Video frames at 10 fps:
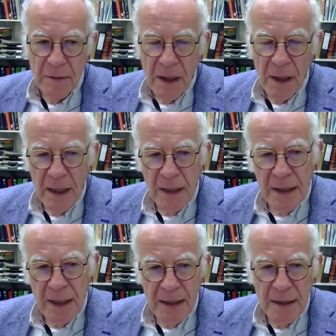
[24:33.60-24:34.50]

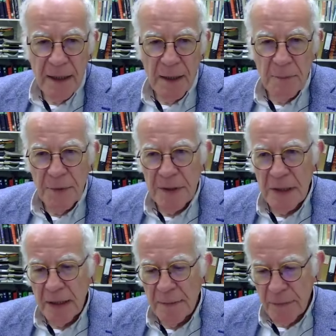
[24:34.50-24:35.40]
hardly any
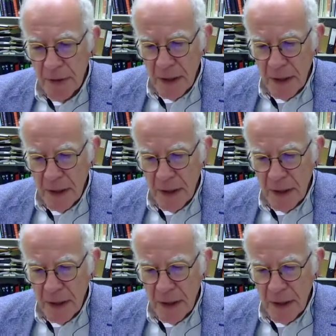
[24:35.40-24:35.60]
empathy,